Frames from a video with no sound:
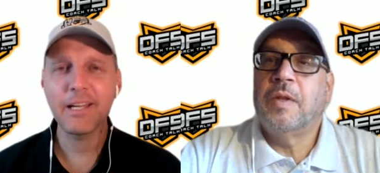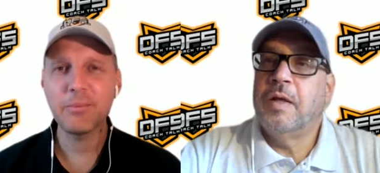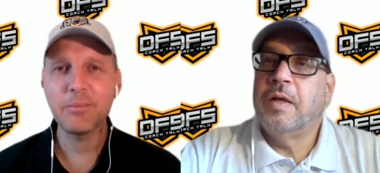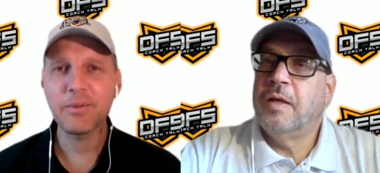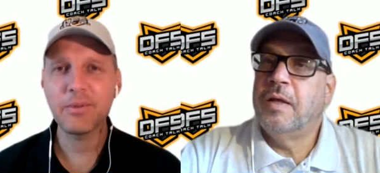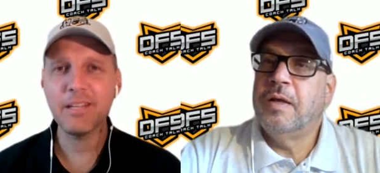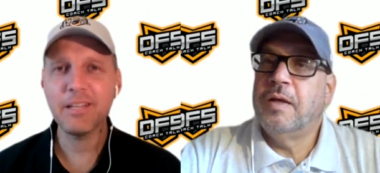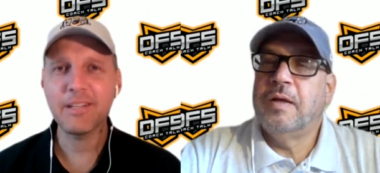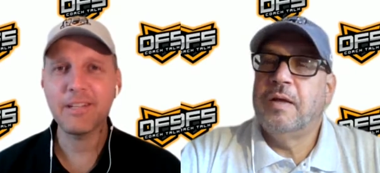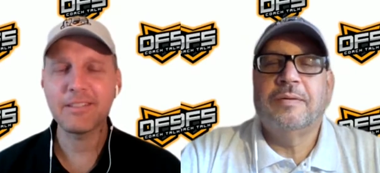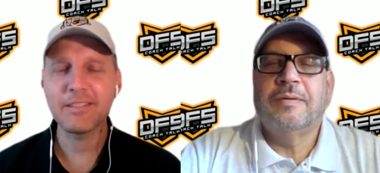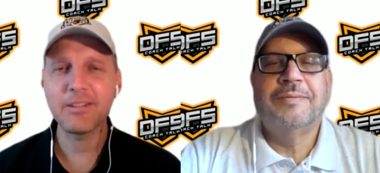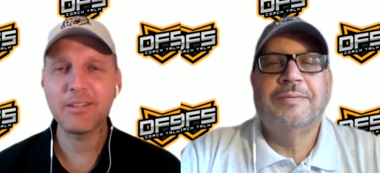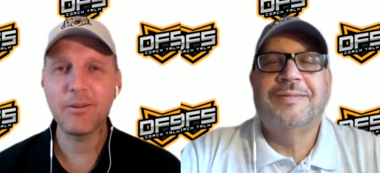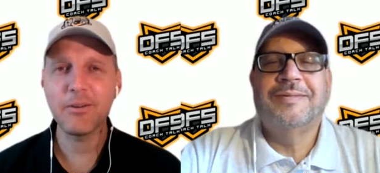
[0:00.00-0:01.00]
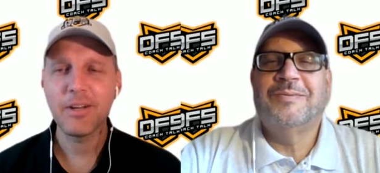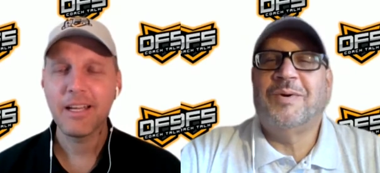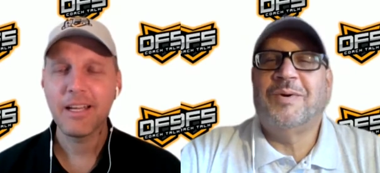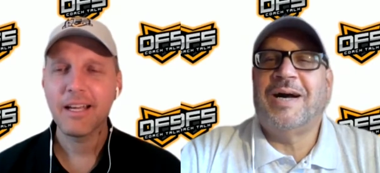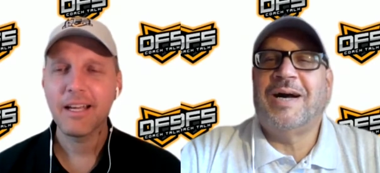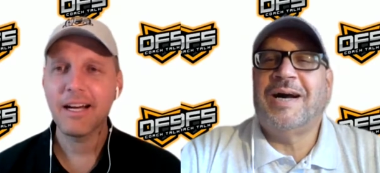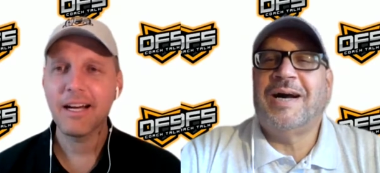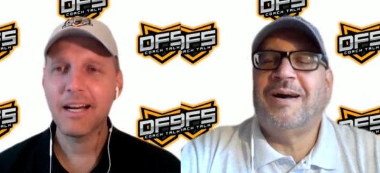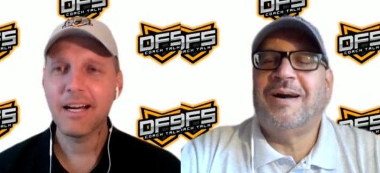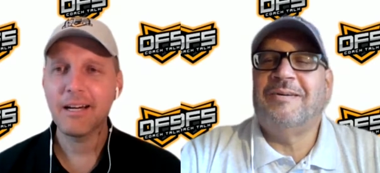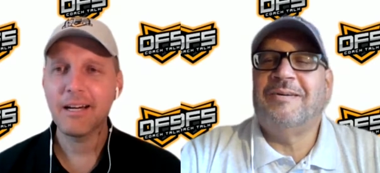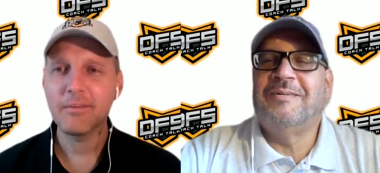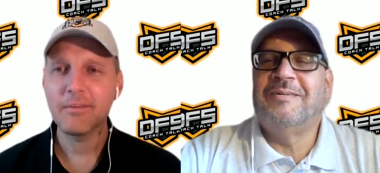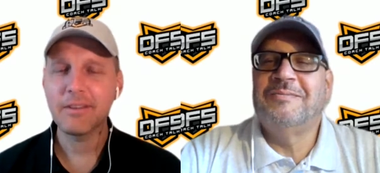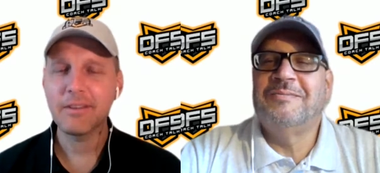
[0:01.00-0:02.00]
Speaker 1: I couldn't believe it. So
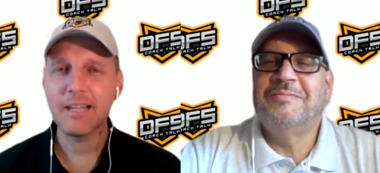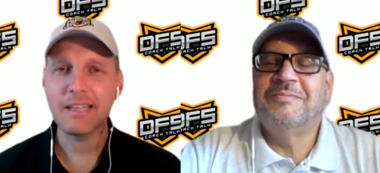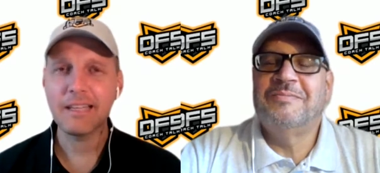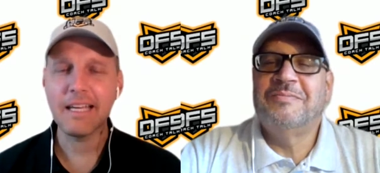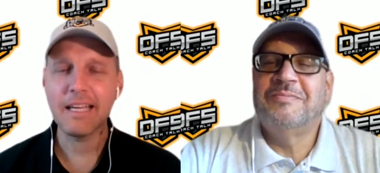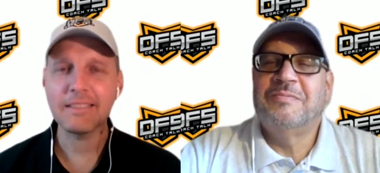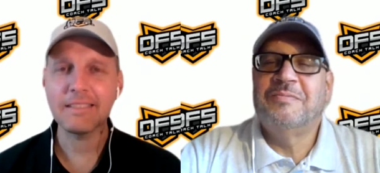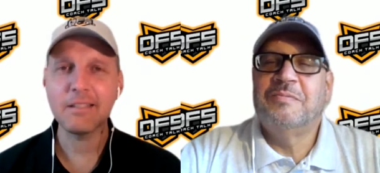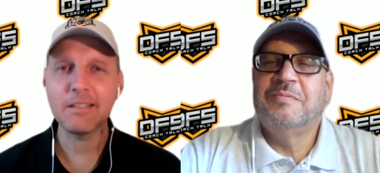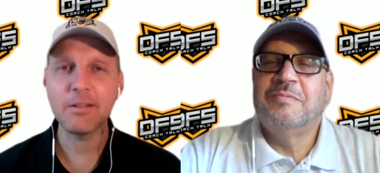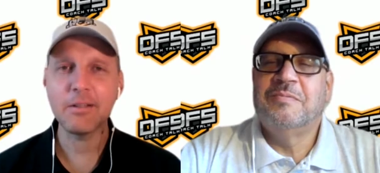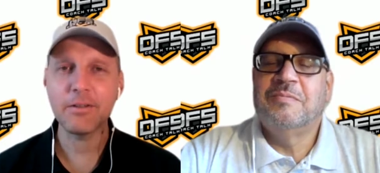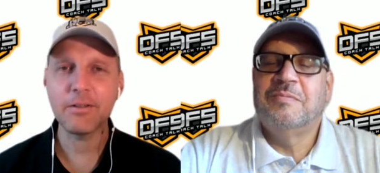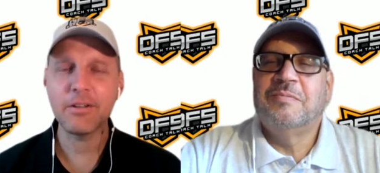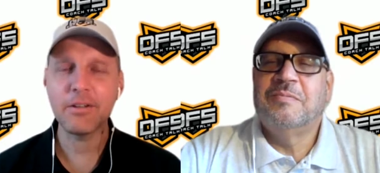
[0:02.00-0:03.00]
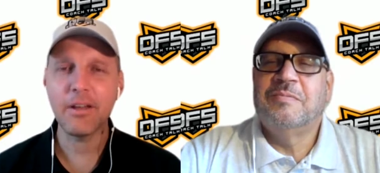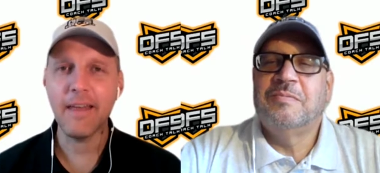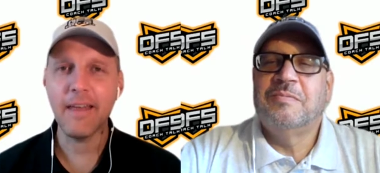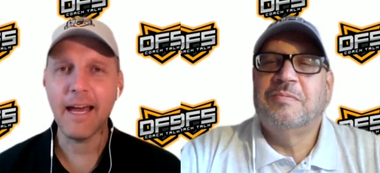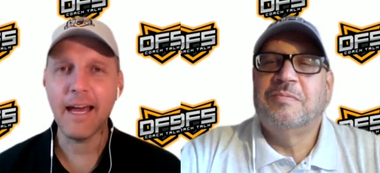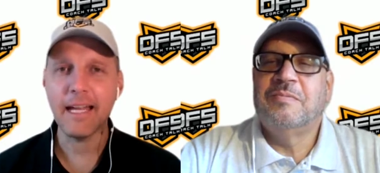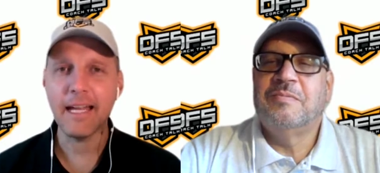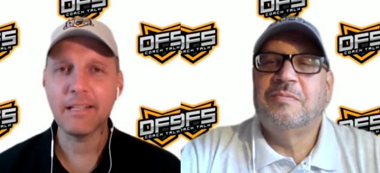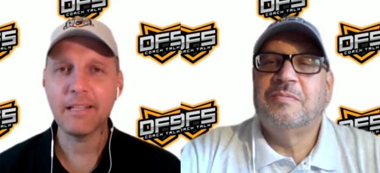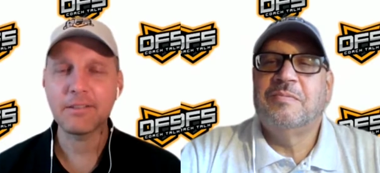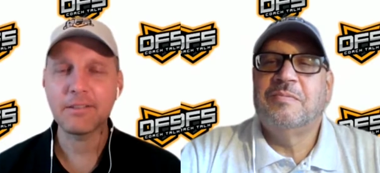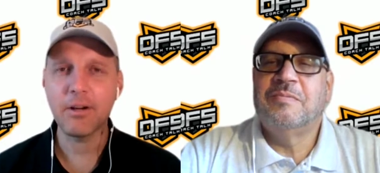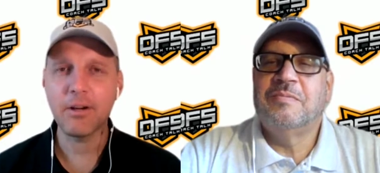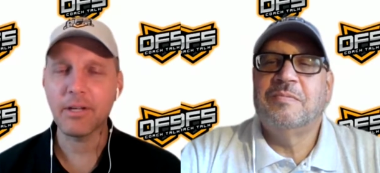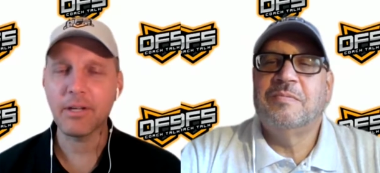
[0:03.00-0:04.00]
wow, uh, l- lesson learned on
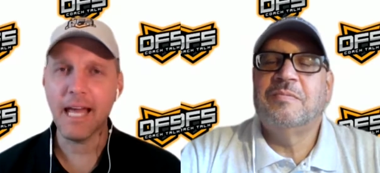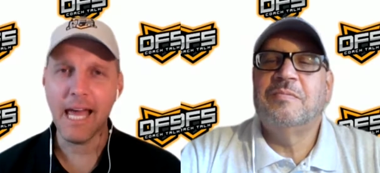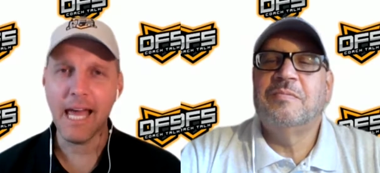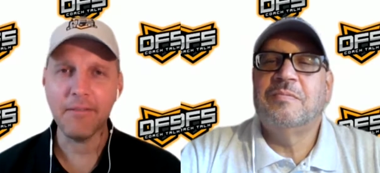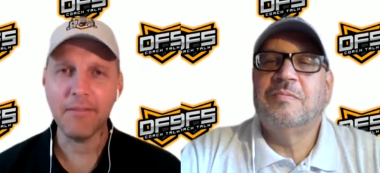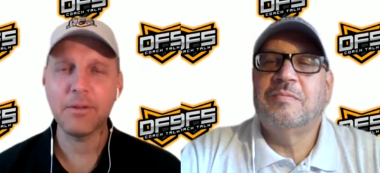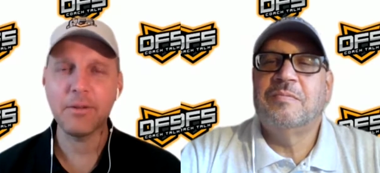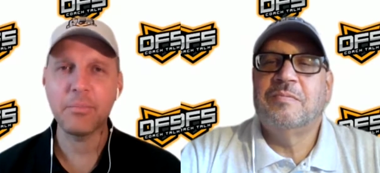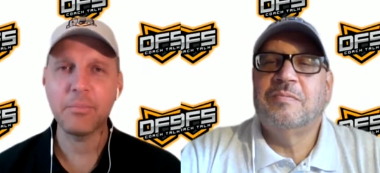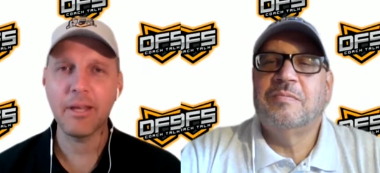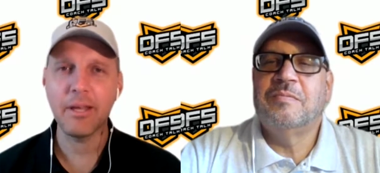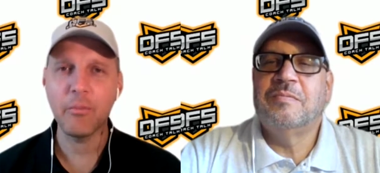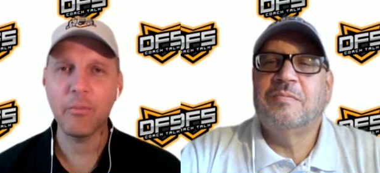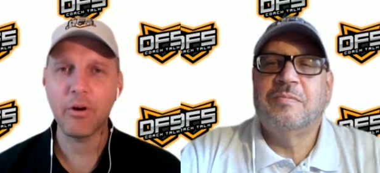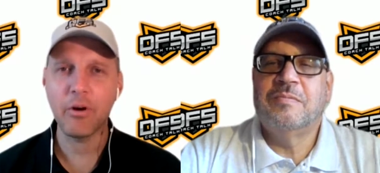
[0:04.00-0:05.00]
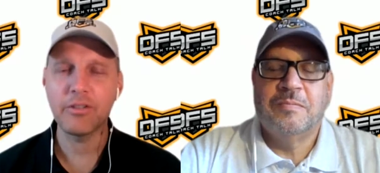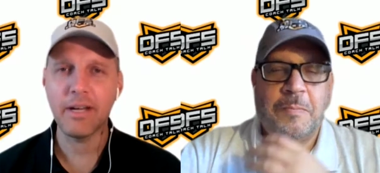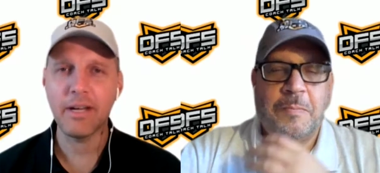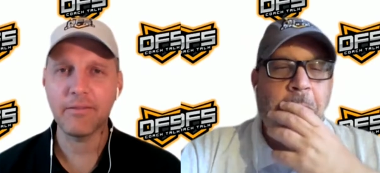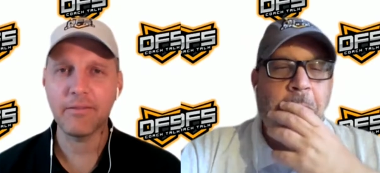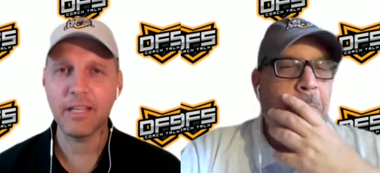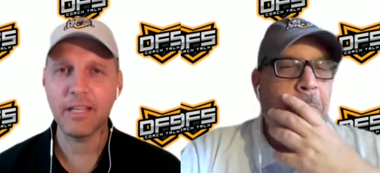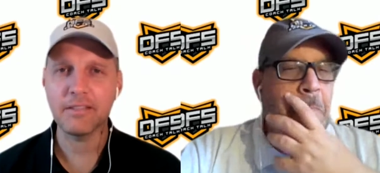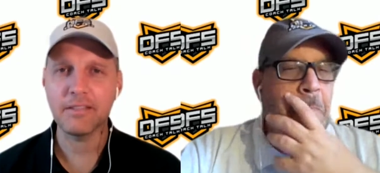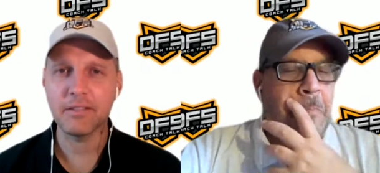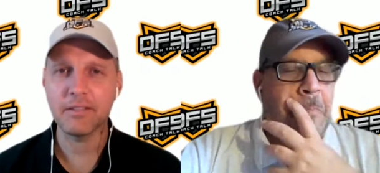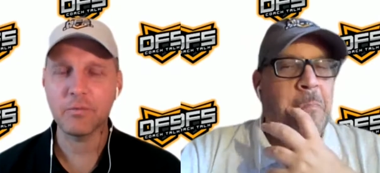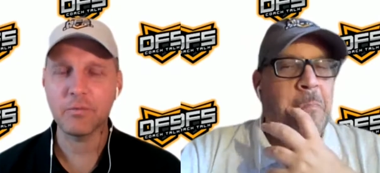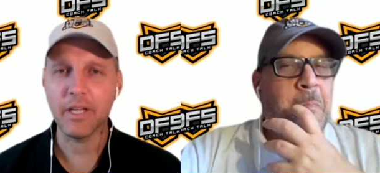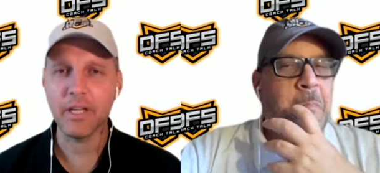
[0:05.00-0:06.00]
that. So I'm going to have to play more on
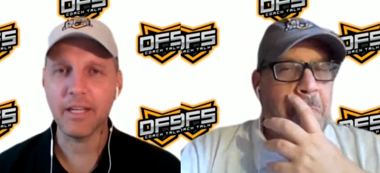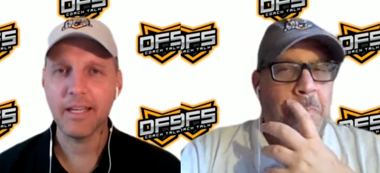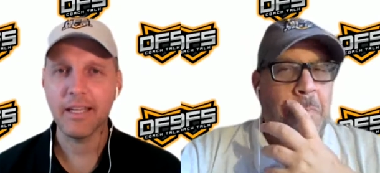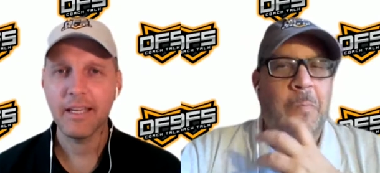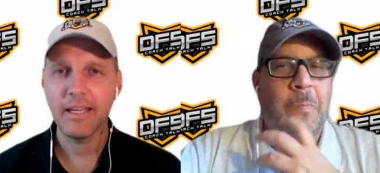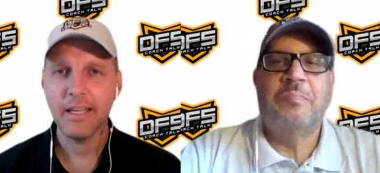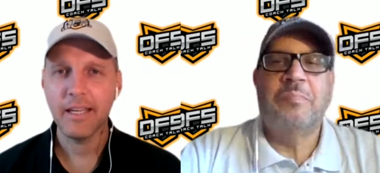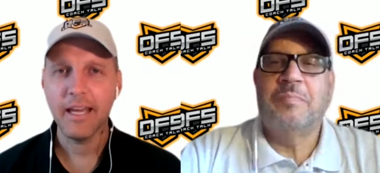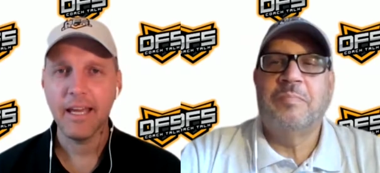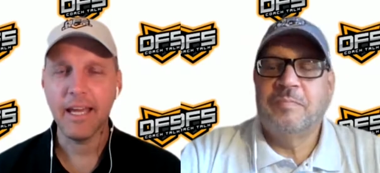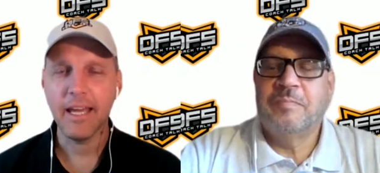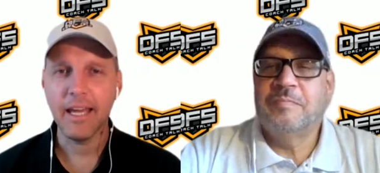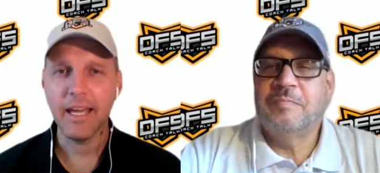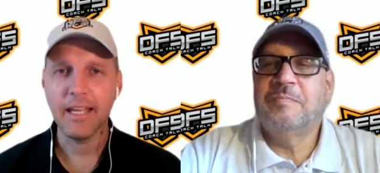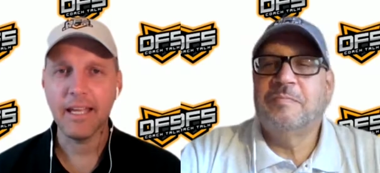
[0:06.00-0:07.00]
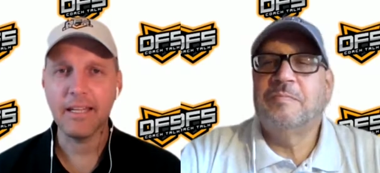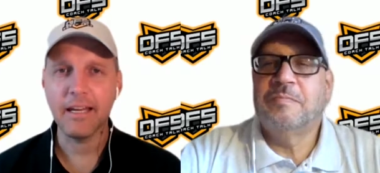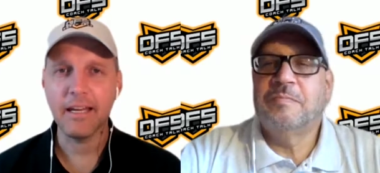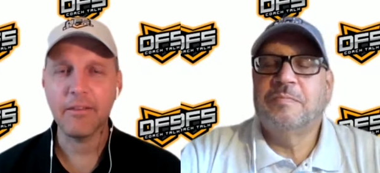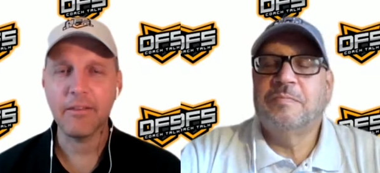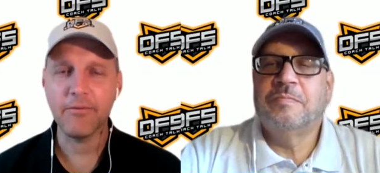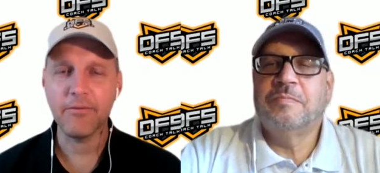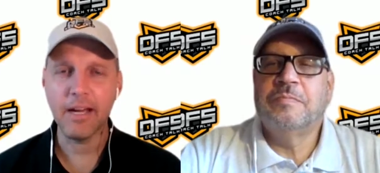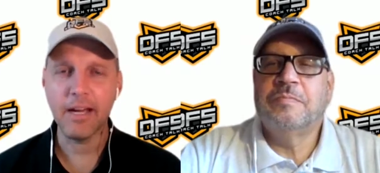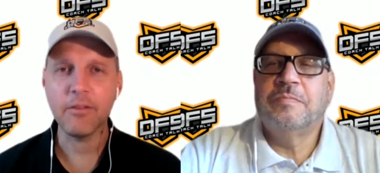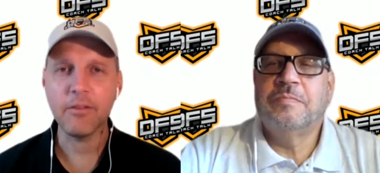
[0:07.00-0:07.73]
DraftKings this week. And uh, the